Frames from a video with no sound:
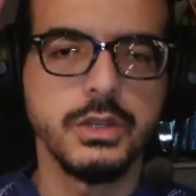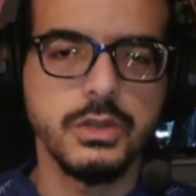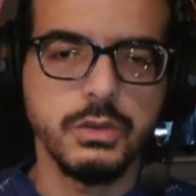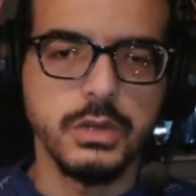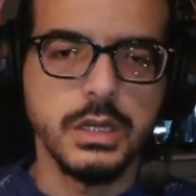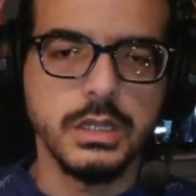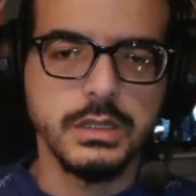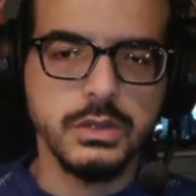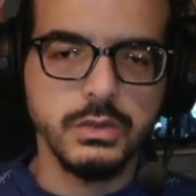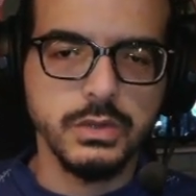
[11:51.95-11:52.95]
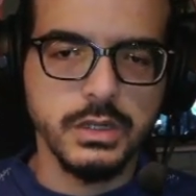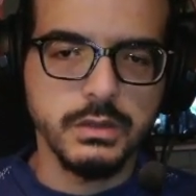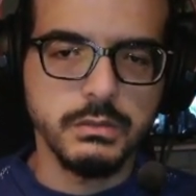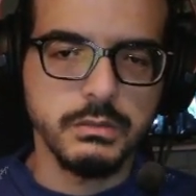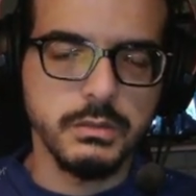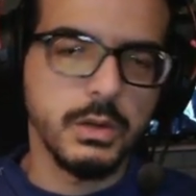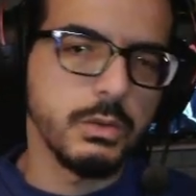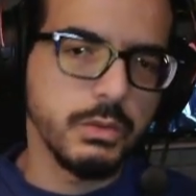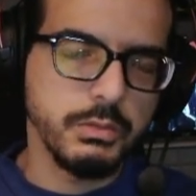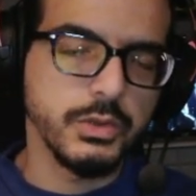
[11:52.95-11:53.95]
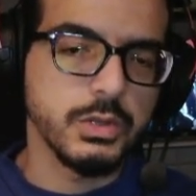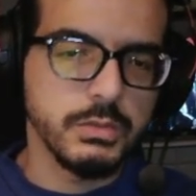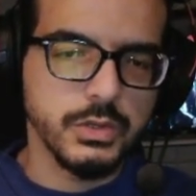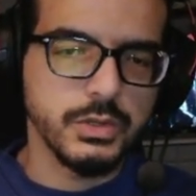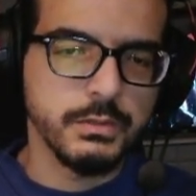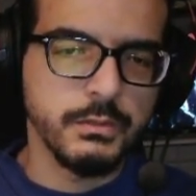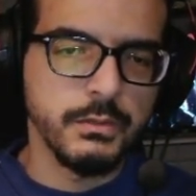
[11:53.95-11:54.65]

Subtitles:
So let's go there. We put the march.